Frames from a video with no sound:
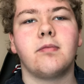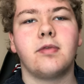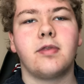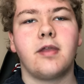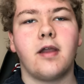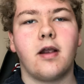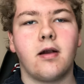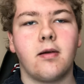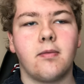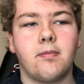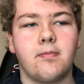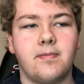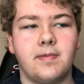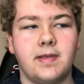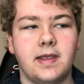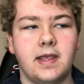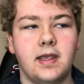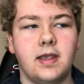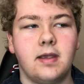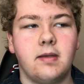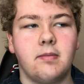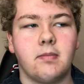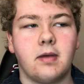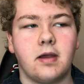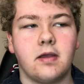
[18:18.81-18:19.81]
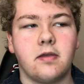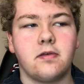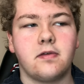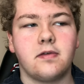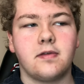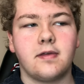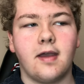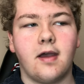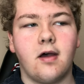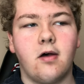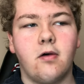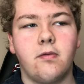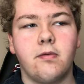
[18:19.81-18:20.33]
therapy
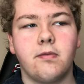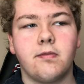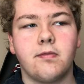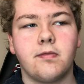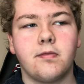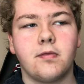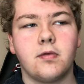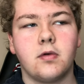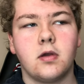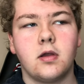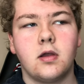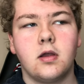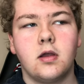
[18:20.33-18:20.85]
myself,